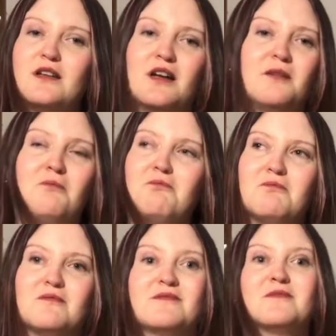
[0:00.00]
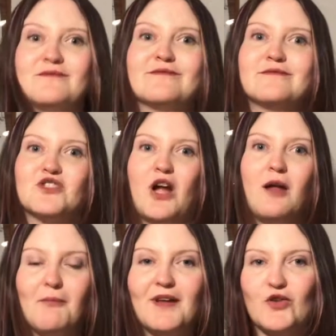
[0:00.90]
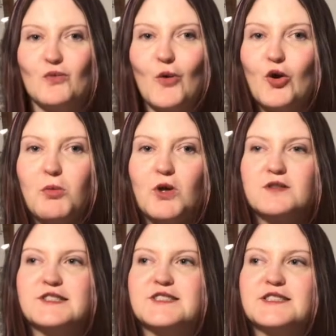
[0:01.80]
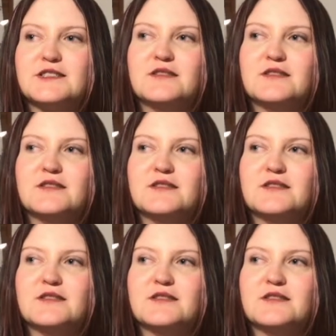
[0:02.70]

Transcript: giant metal robots,